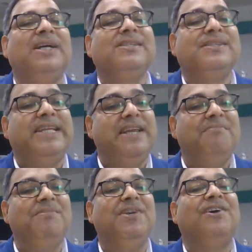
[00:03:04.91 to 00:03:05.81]
has
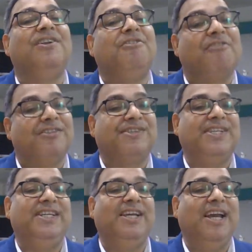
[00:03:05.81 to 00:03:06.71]
dimmed her
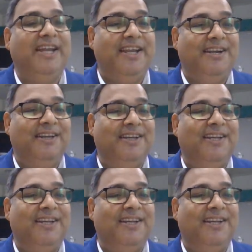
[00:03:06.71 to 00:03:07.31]
trusty guide,